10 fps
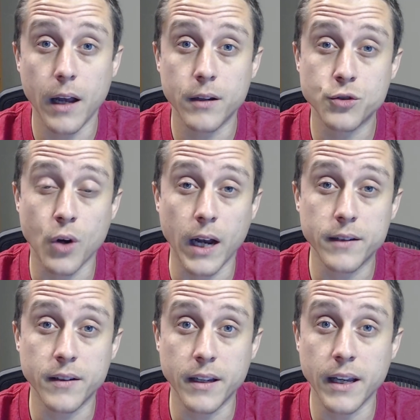trying
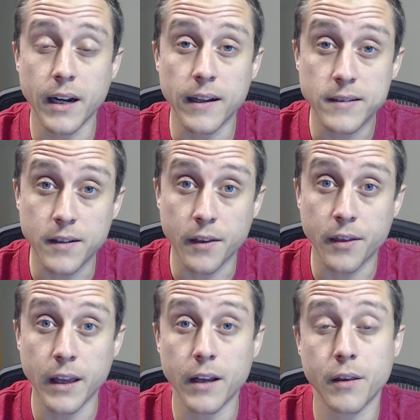to get us to
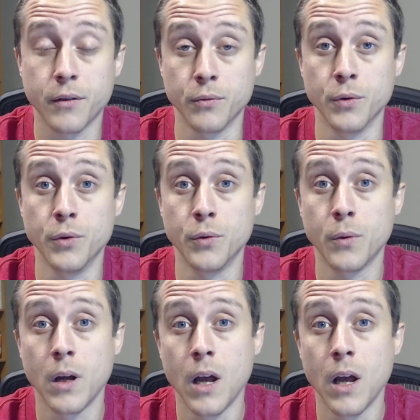think through